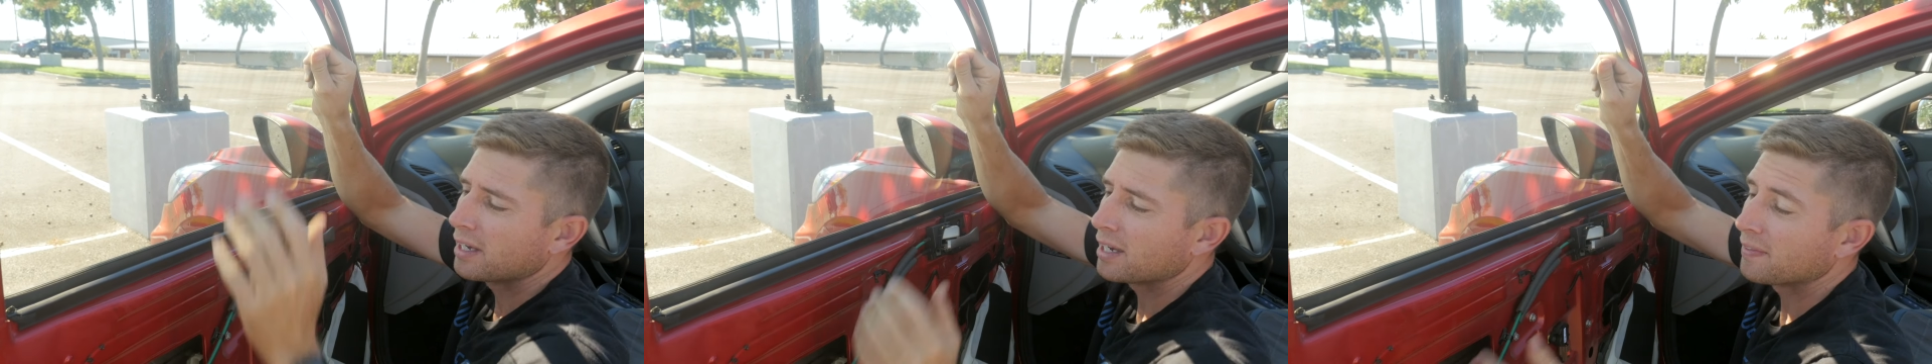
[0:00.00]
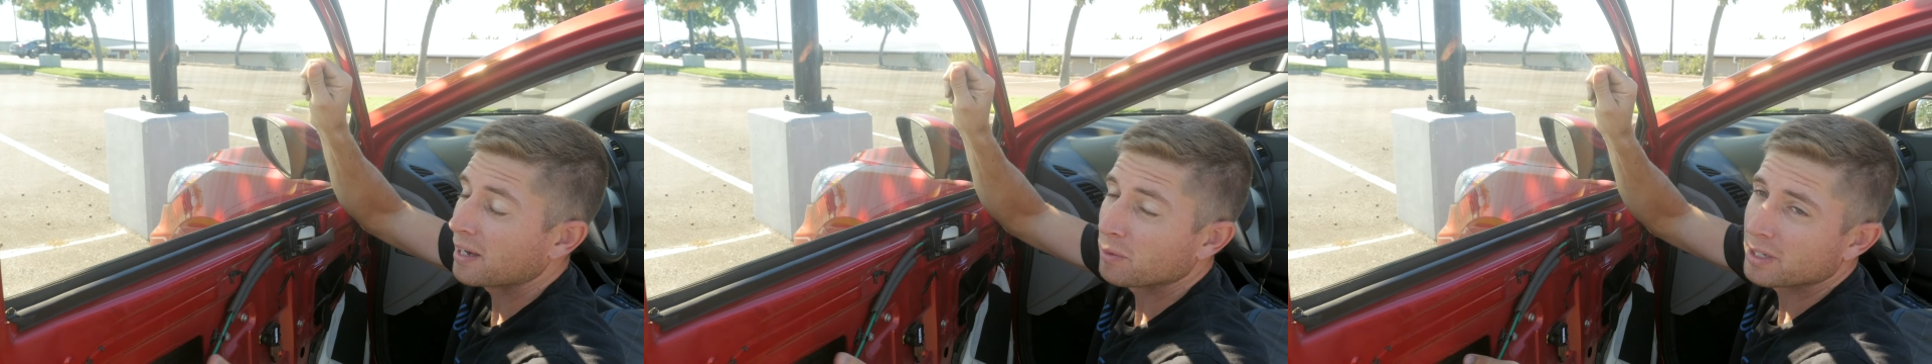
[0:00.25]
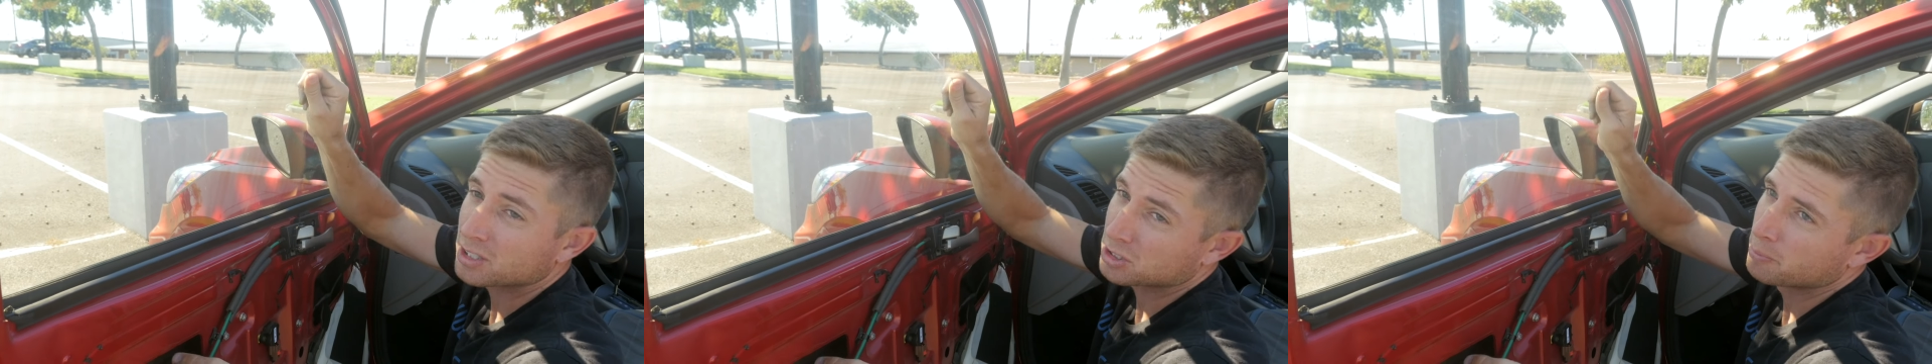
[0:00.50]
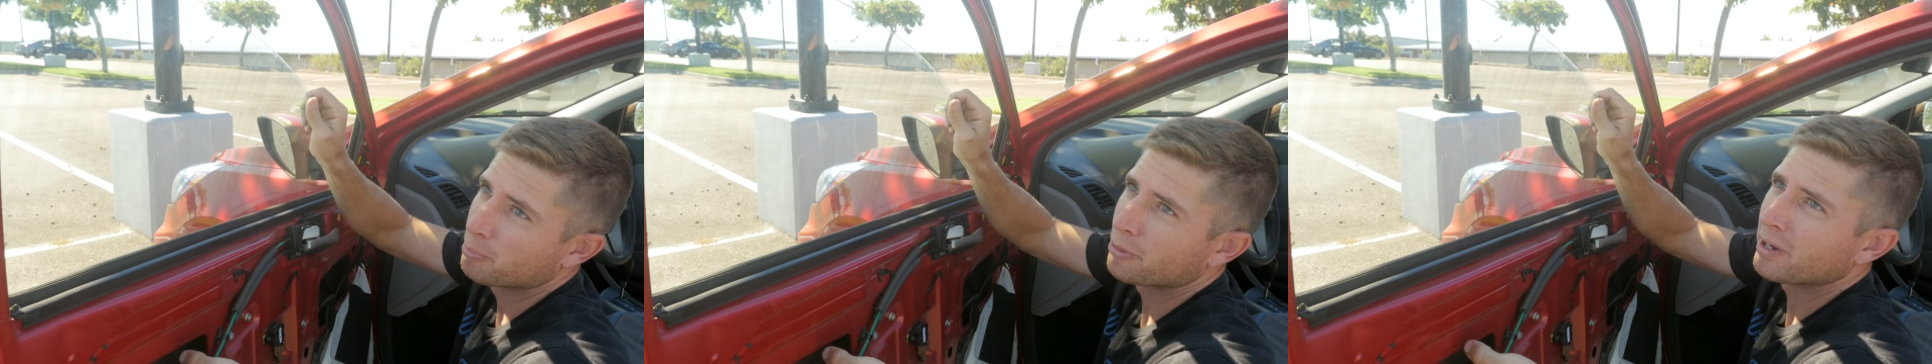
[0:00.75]
and that will
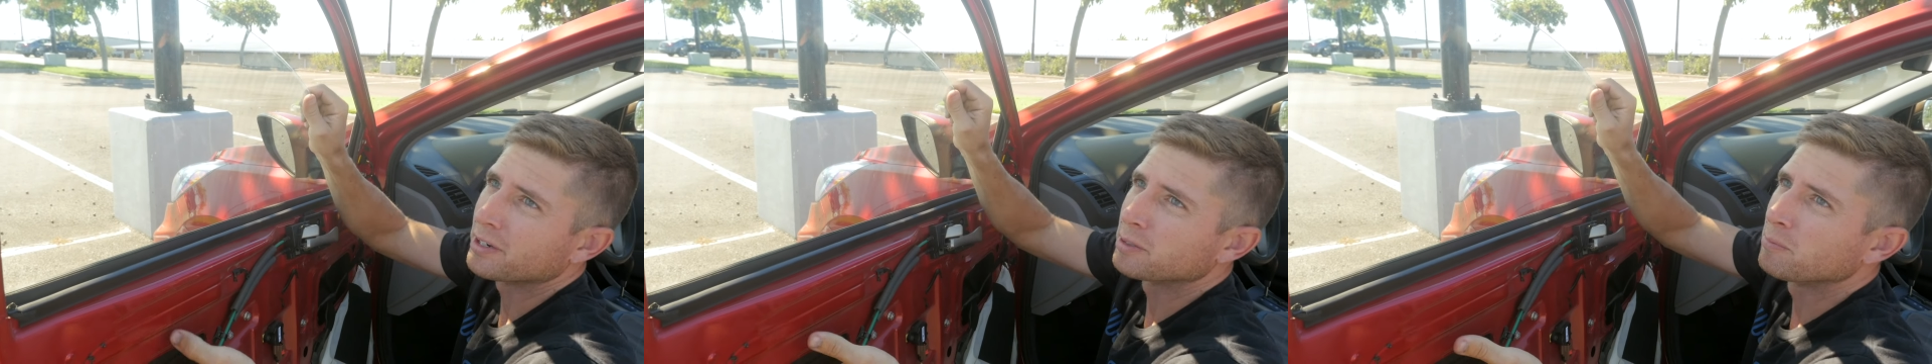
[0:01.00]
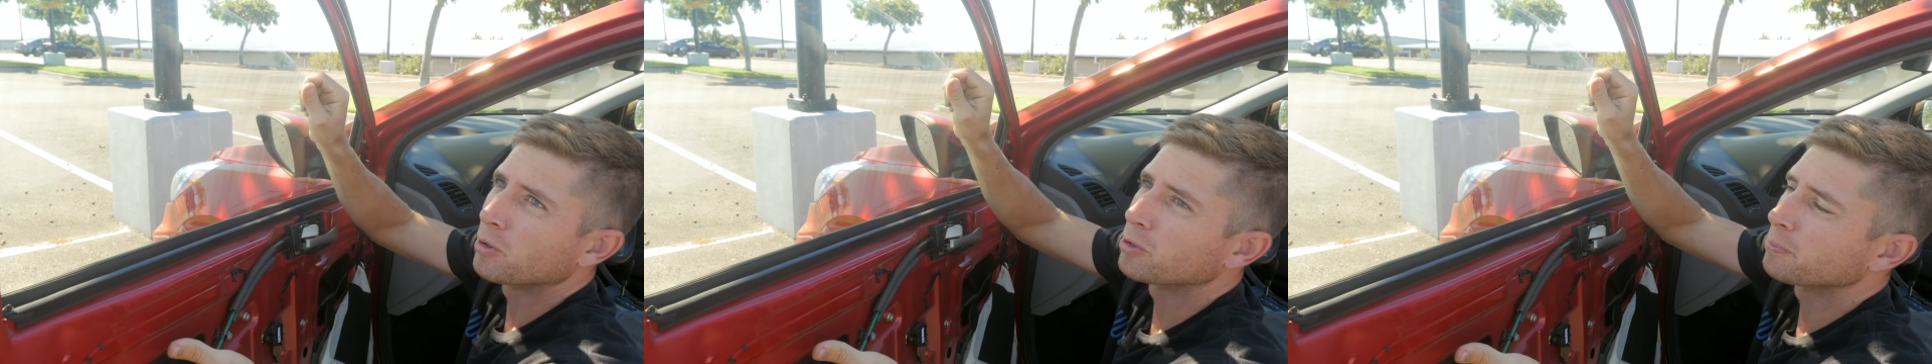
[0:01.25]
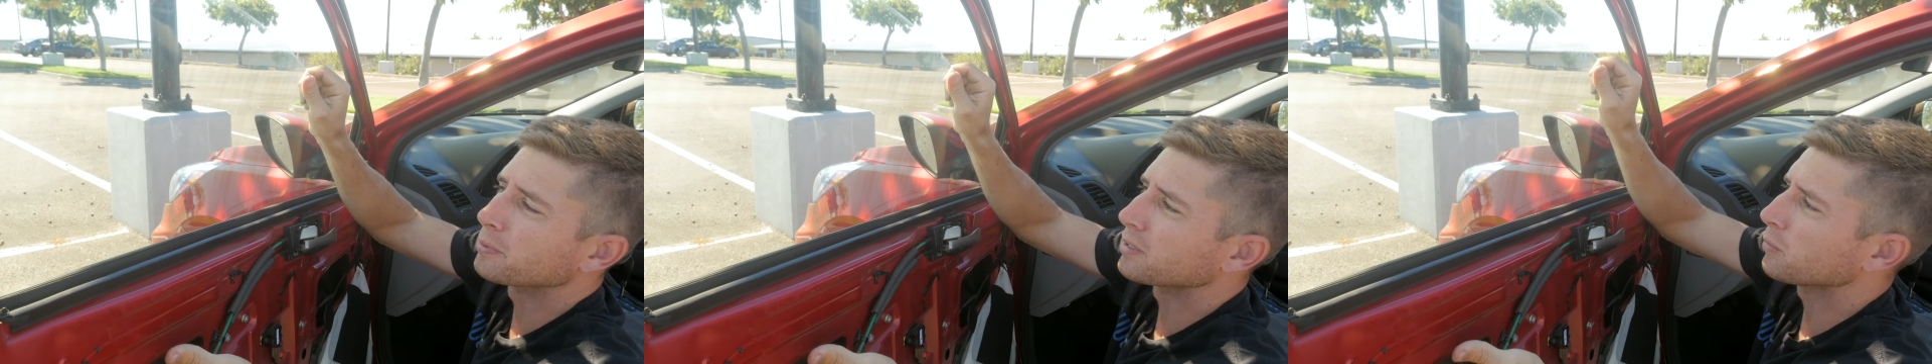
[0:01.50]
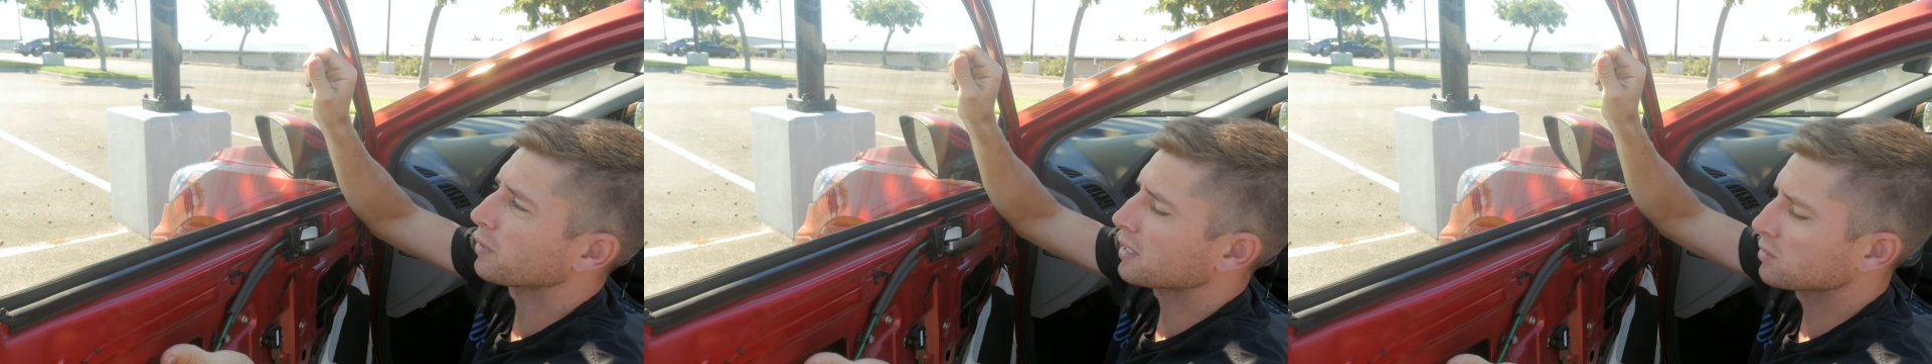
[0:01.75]
actually burn out your motor pretty
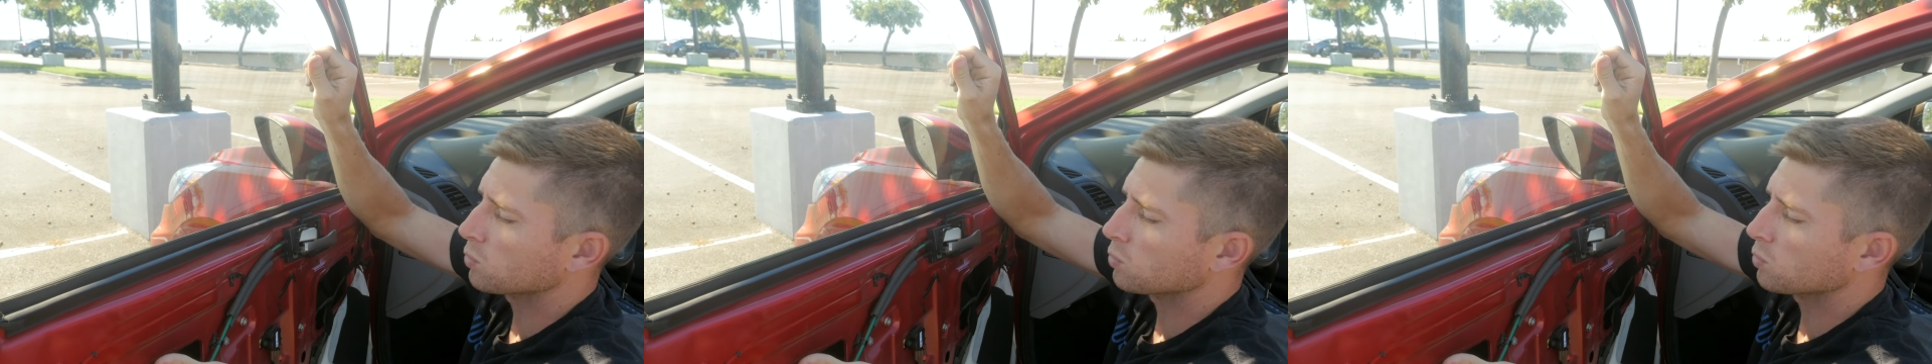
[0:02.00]
quick as